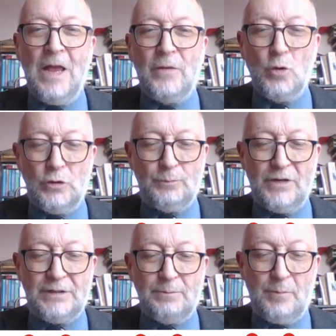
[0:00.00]
Those
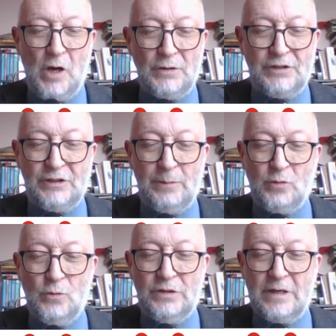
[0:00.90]
present
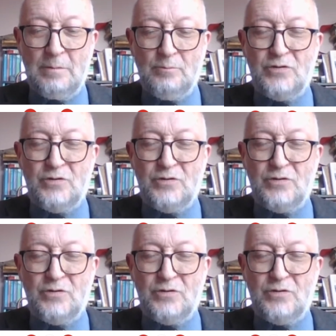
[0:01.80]
participles,